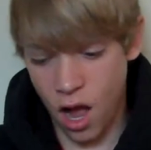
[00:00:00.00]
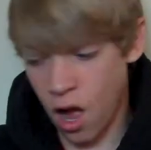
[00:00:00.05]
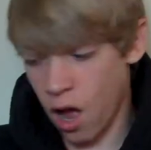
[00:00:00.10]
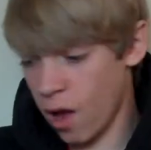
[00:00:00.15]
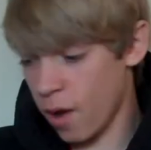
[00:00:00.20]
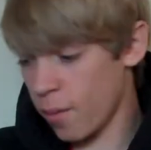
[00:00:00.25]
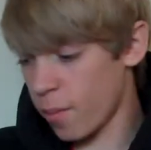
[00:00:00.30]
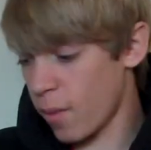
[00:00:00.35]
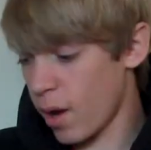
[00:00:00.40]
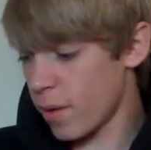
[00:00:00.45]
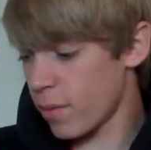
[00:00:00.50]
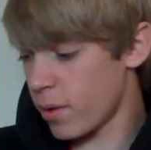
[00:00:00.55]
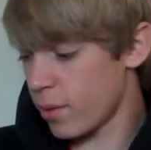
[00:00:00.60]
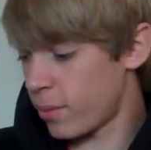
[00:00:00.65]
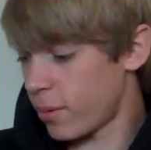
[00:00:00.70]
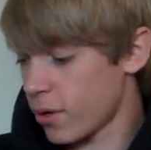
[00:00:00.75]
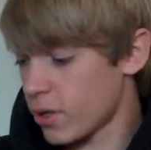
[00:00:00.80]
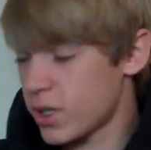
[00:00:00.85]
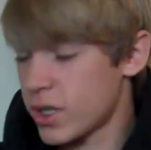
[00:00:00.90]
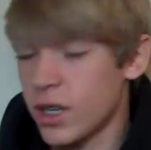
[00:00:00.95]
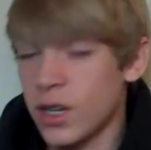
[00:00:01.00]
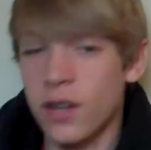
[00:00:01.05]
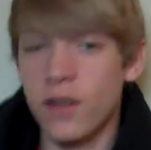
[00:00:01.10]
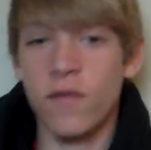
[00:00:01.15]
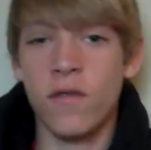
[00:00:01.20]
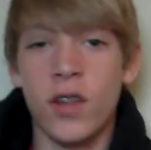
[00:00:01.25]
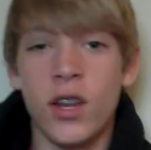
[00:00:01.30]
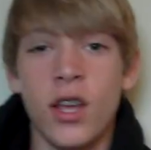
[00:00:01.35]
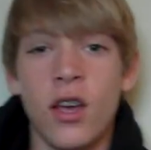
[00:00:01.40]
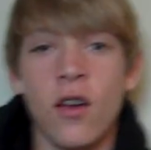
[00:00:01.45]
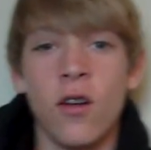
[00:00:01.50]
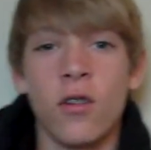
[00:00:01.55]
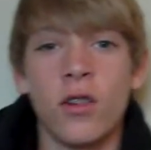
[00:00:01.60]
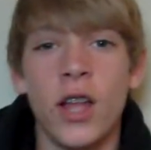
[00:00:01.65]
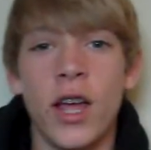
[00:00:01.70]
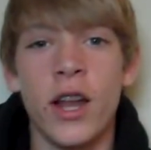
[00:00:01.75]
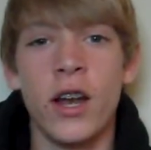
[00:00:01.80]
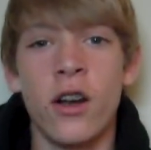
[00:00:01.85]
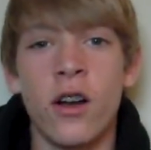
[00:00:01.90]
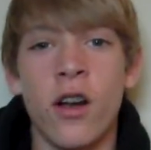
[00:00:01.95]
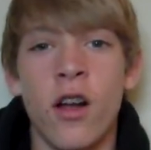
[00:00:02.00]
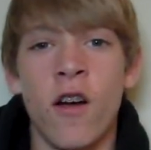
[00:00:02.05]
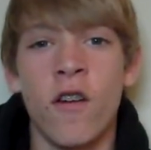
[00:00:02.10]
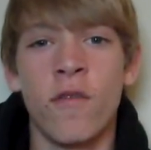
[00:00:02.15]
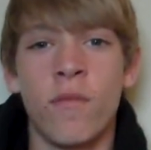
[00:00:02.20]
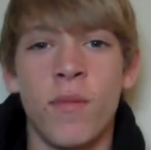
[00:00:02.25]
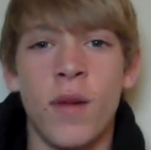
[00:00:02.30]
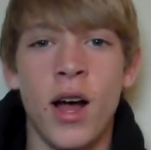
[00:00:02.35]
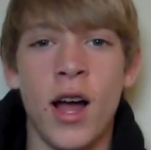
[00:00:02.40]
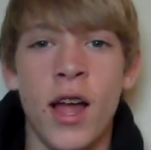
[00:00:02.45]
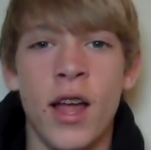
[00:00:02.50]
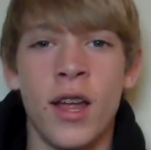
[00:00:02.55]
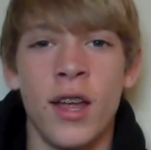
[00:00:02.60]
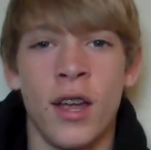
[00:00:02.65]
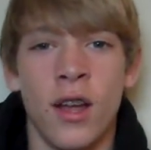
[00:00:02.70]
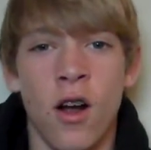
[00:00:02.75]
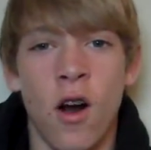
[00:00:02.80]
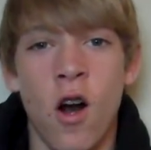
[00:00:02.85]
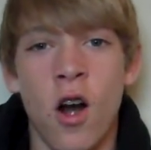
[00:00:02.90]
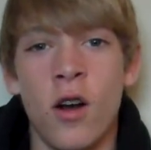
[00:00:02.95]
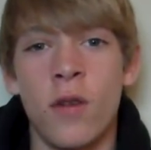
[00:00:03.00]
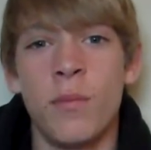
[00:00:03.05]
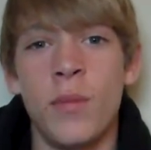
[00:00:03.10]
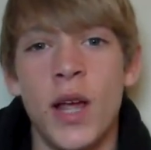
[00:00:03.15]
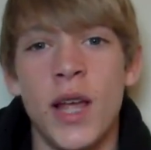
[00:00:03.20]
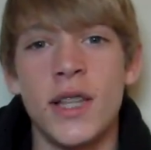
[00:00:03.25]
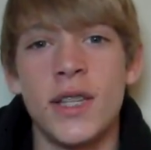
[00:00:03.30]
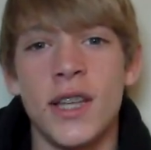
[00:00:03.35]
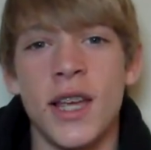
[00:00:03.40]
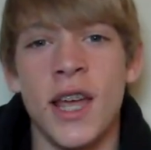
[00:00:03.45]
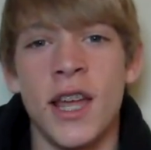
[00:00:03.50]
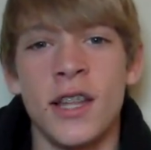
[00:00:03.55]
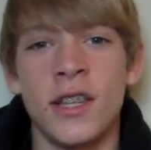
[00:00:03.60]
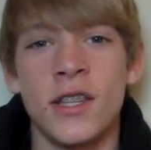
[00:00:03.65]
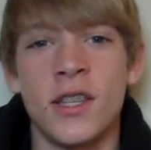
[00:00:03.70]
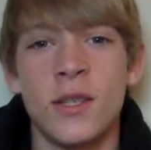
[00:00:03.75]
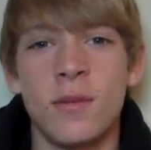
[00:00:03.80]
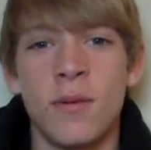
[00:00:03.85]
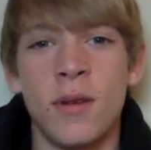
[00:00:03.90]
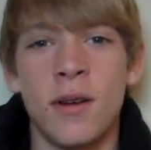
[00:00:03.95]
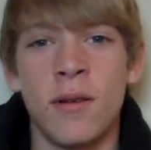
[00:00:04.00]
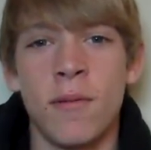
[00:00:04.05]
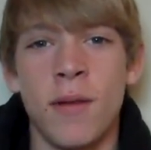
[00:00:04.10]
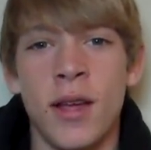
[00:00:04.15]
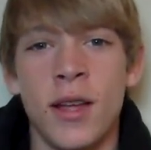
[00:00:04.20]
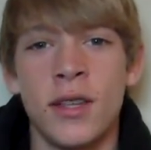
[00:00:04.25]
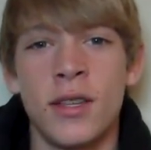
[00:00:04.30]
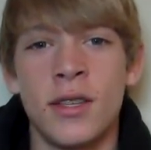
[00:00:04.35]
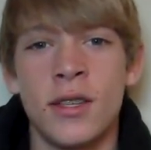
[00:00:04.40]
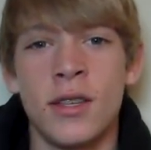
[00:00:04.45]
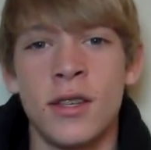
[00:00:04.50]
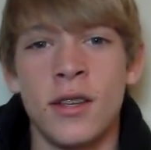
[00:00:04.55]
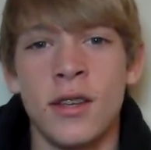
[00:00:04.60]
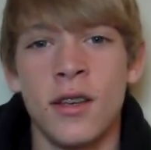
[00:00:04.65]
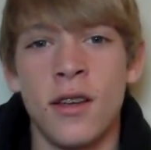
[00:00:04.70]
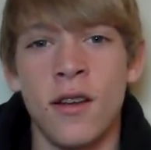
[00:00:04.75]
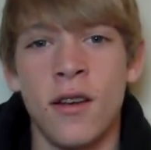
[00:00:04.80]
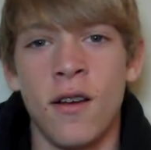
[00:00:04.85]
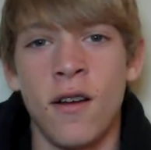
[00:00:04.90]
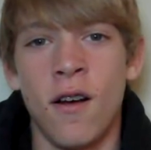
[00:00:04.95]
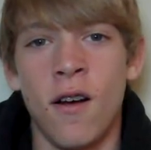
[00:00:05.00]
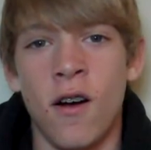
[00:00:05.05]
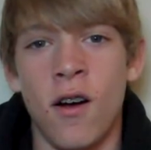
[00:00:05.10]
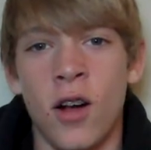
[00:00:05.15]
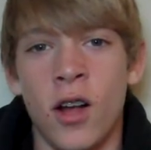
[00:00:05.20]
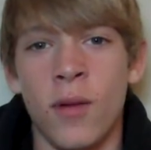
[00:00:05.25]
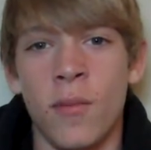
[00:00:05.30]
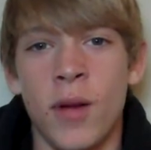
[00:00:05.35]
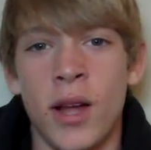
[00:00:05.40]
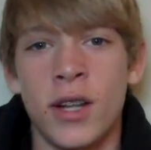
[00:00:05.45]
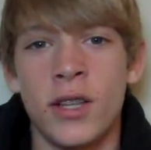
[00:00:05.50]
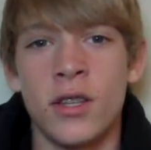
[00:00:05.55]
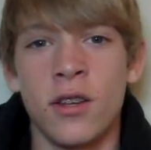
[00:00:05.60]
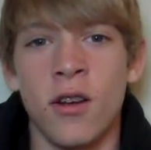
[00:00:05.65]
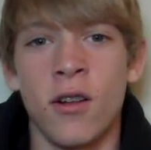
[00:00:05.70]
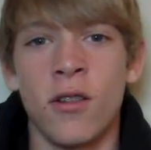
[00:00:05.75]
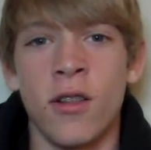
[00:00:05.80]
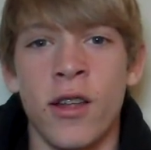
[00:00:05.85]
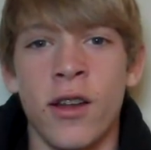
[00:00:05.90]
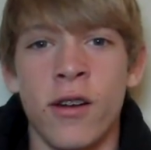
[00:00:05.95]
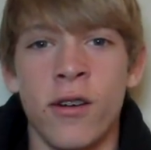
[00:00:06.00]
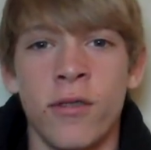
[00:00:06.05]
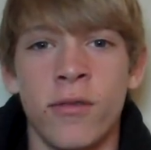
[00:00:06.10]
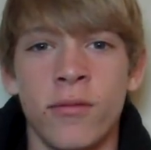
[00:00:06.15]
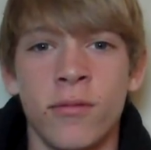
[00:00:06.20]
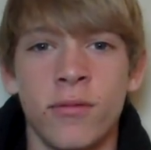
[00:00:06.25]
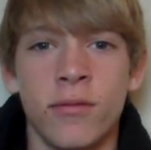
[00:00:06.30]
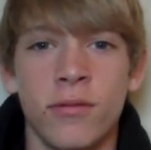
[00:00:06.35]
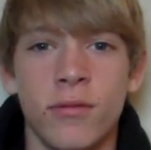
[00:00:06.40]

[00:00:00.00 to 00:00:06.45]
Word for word: I might be posting a video later of my hard baits and spinner baits. I'll get back to y'all later.